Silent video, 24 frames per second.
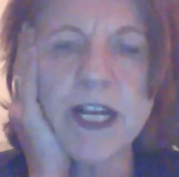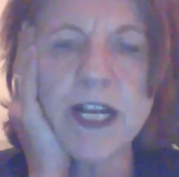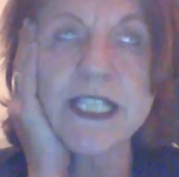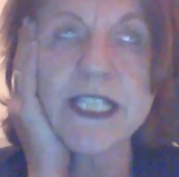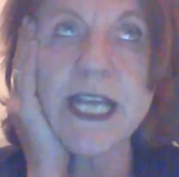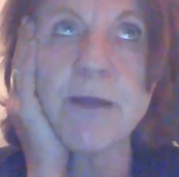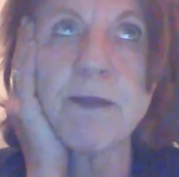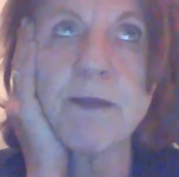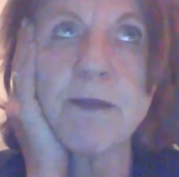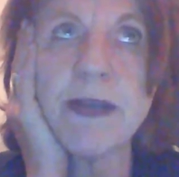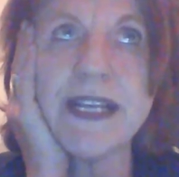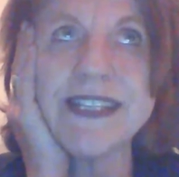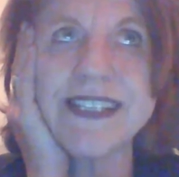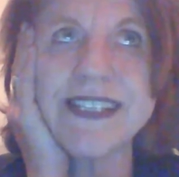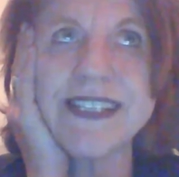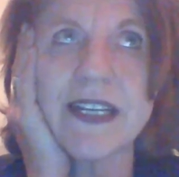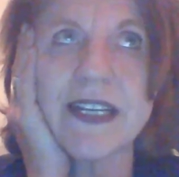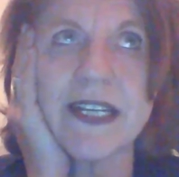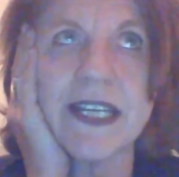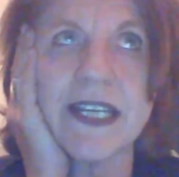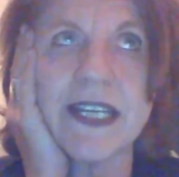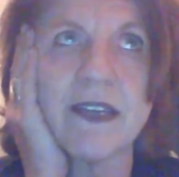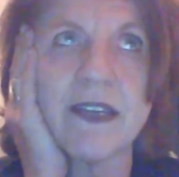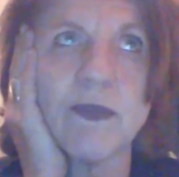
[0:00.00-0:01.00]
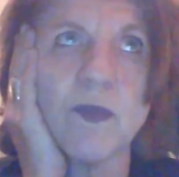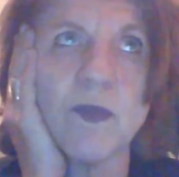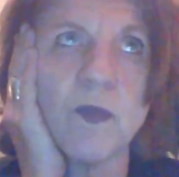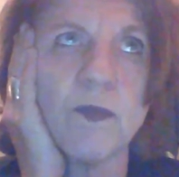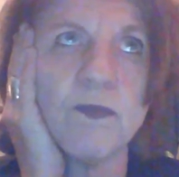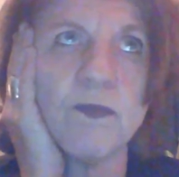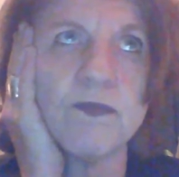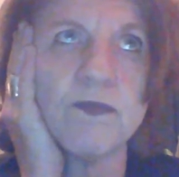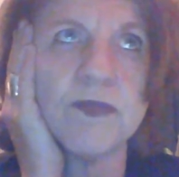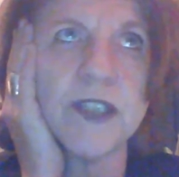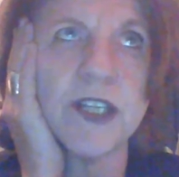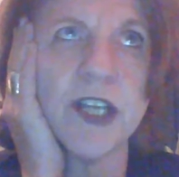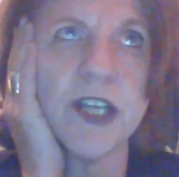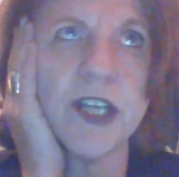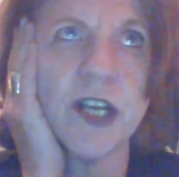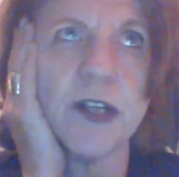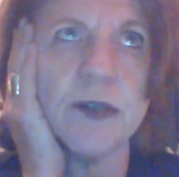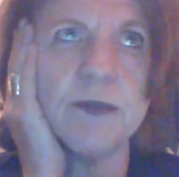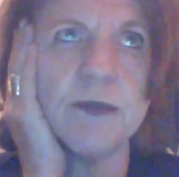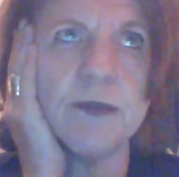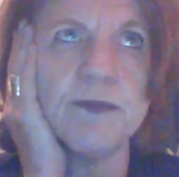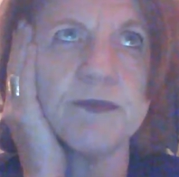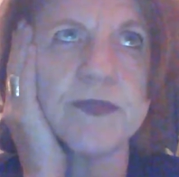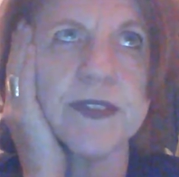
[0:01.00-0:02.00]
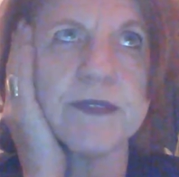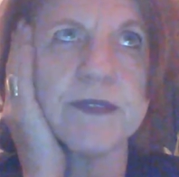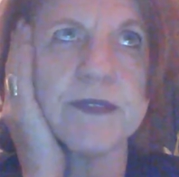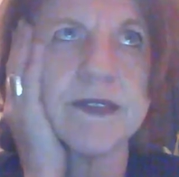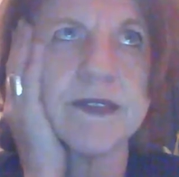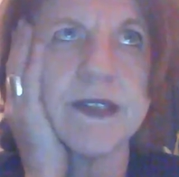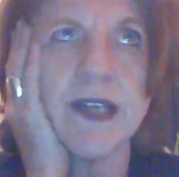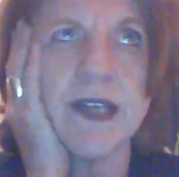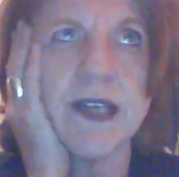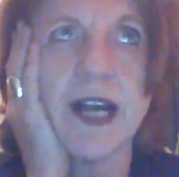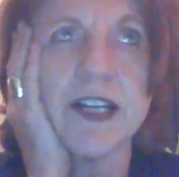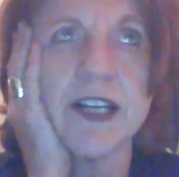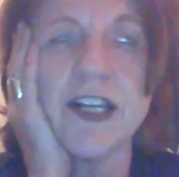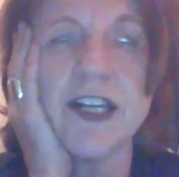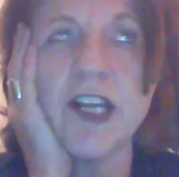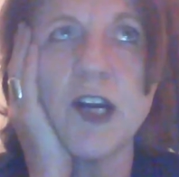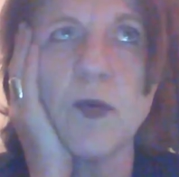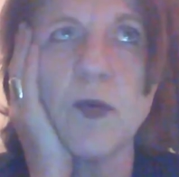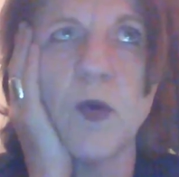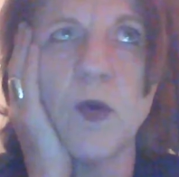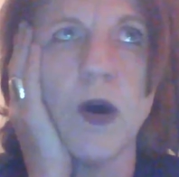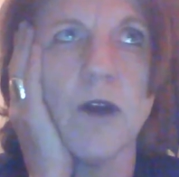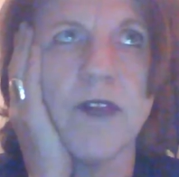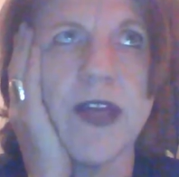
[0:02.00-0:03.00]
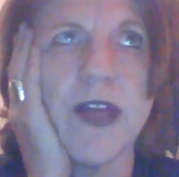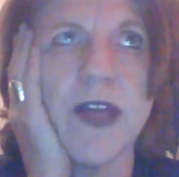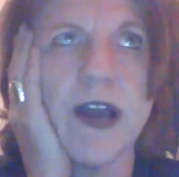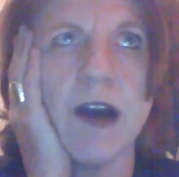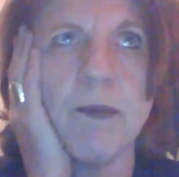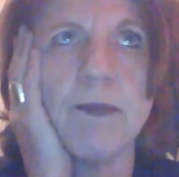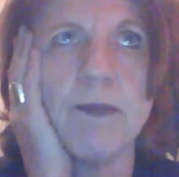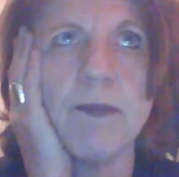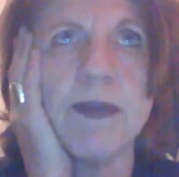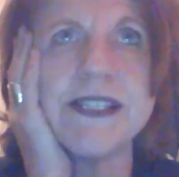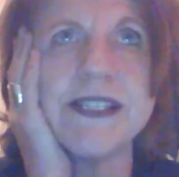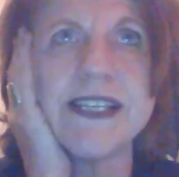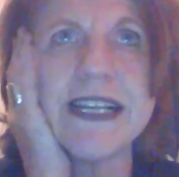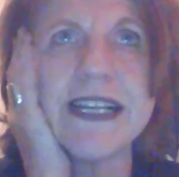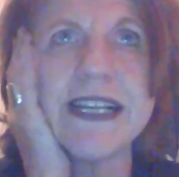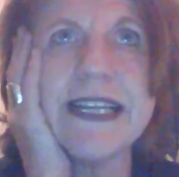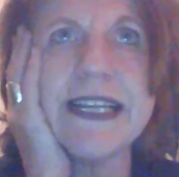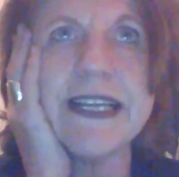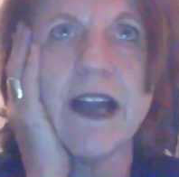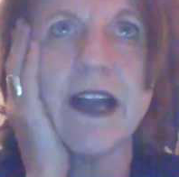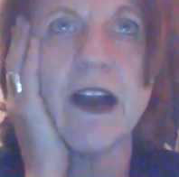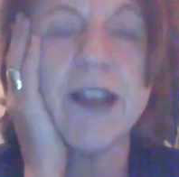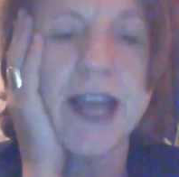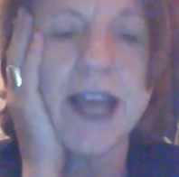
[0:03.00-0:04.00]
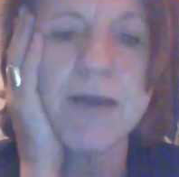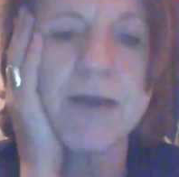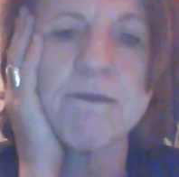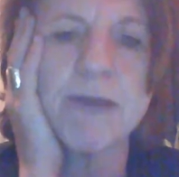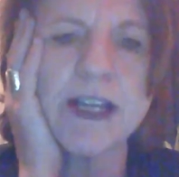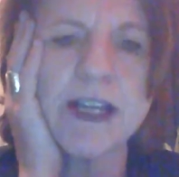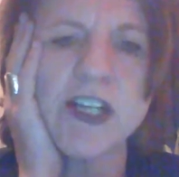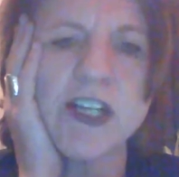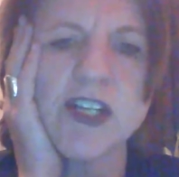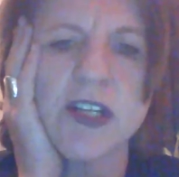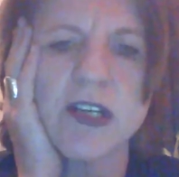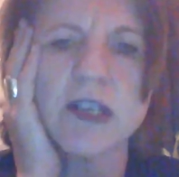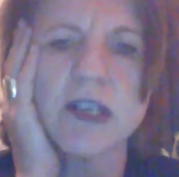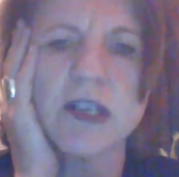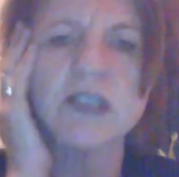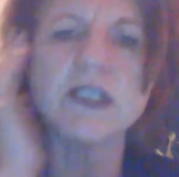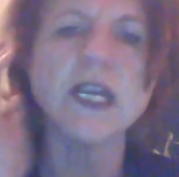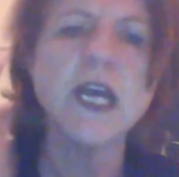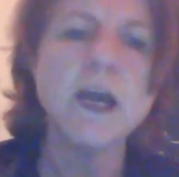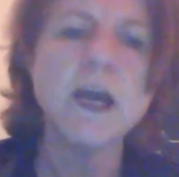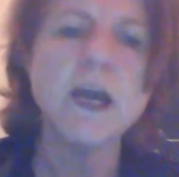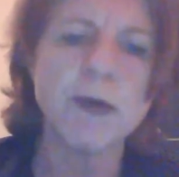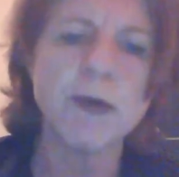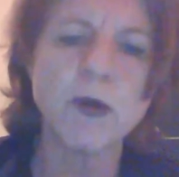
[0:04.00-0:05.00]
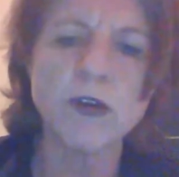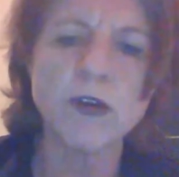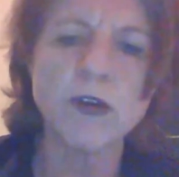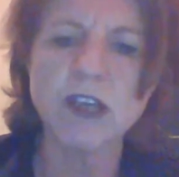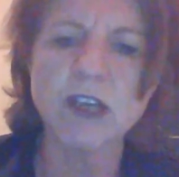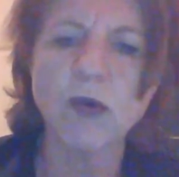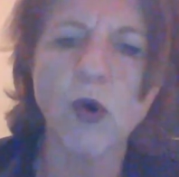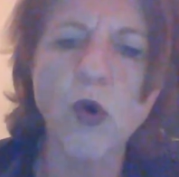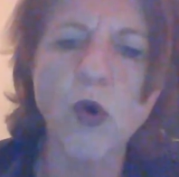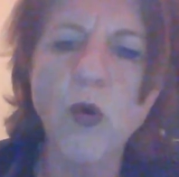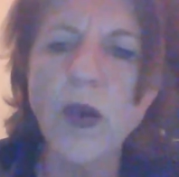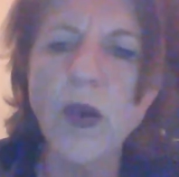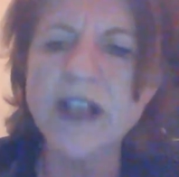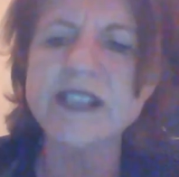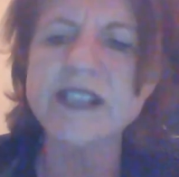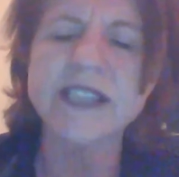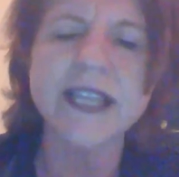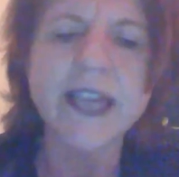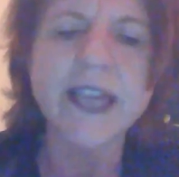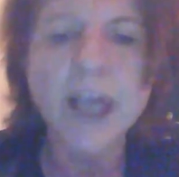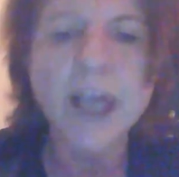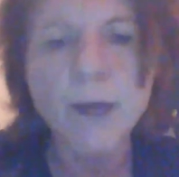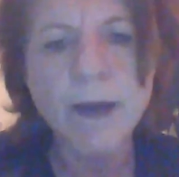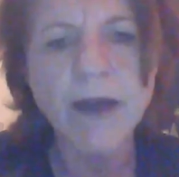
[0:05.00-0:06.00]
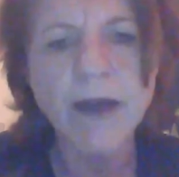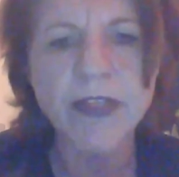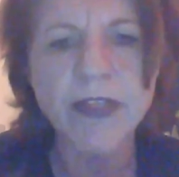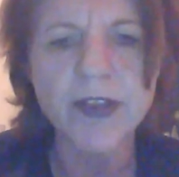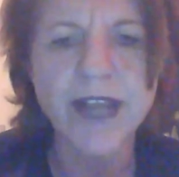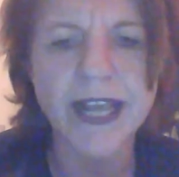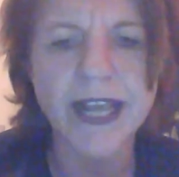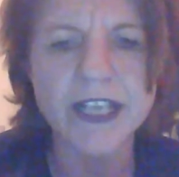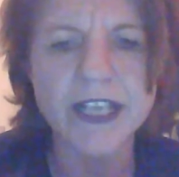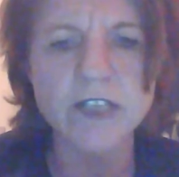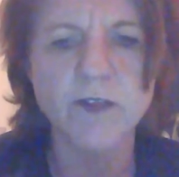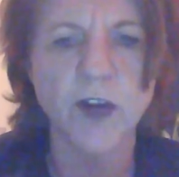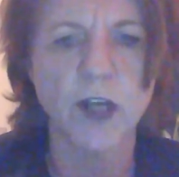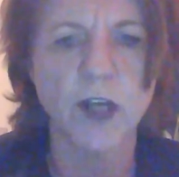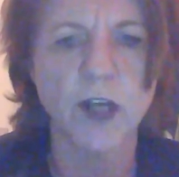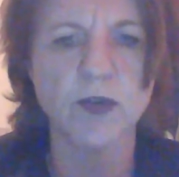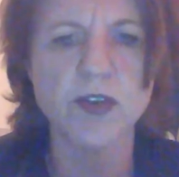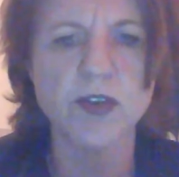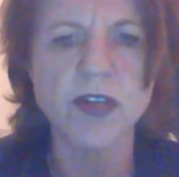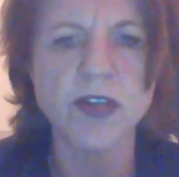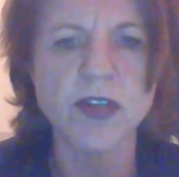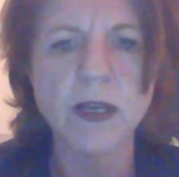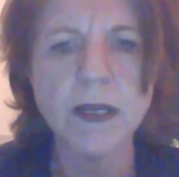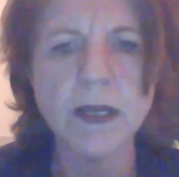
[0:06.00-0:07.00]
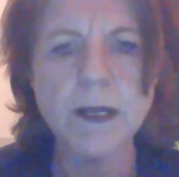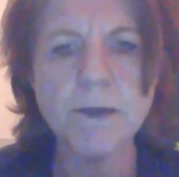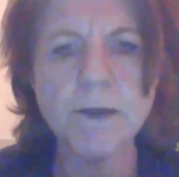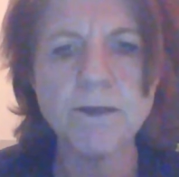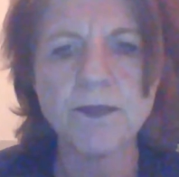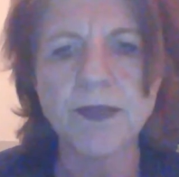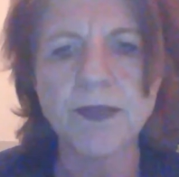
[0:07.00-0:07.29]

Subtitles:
because they're politically, you know, I don't know what they are, politically unambitious, but also always thinking about the next vote.